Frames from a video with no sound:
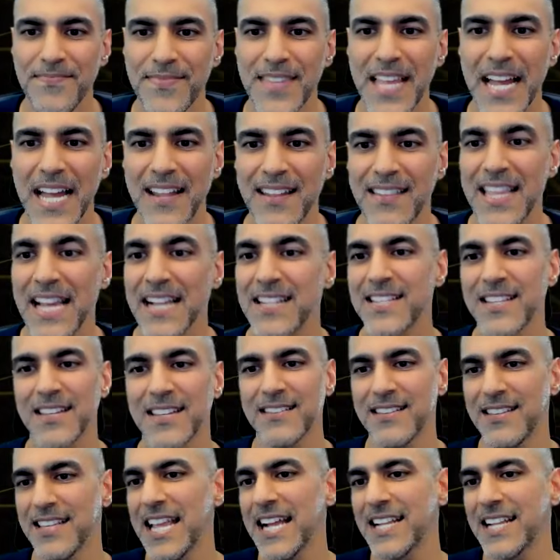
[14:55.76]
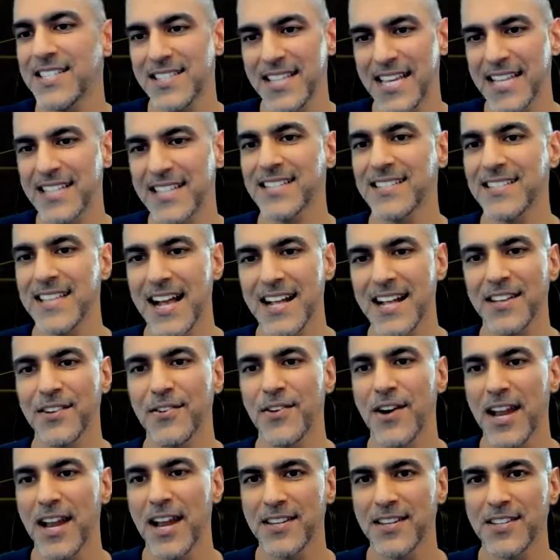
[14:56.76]
that that's a that's that's exactly
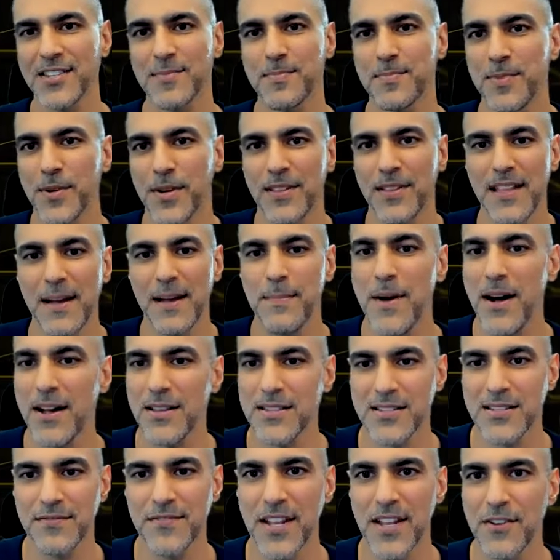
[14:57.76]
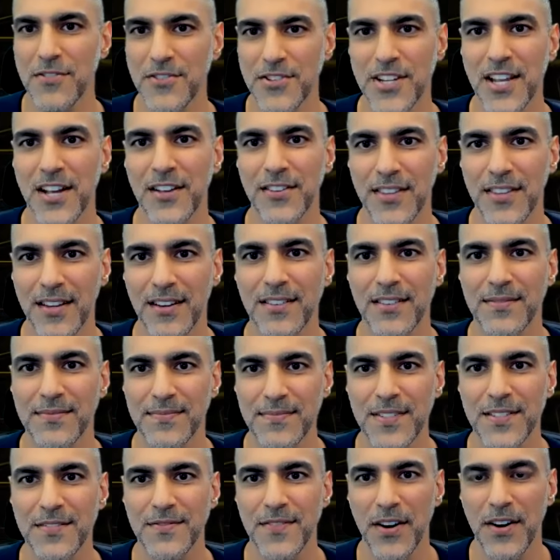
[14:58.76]
right. Just putting that positive energy out there
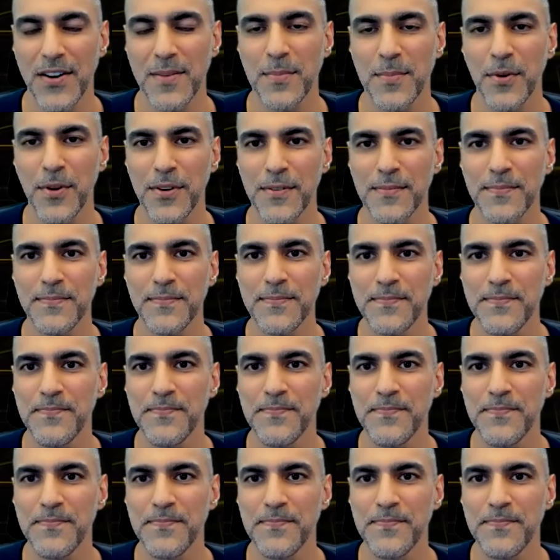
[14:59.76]
is very important.